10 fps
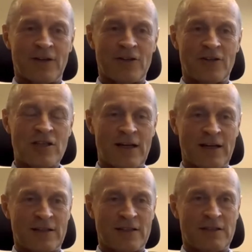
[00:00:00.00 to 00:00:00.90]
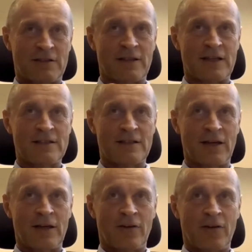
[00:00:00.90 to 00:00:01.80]
challenge. Let's
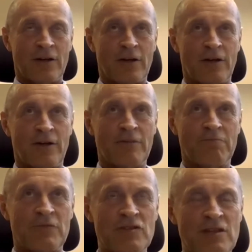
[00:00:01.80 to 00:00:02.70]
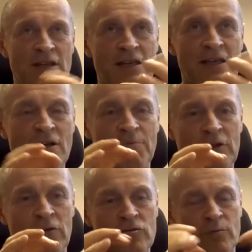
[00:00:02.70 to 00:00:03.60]
say easier,
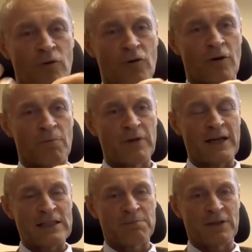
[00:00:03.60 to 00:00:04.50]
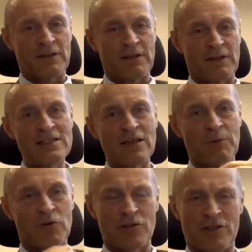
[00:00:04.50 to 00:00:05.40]
but also more complex. But easier
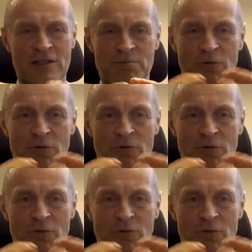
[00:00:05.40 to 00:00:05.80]
because it's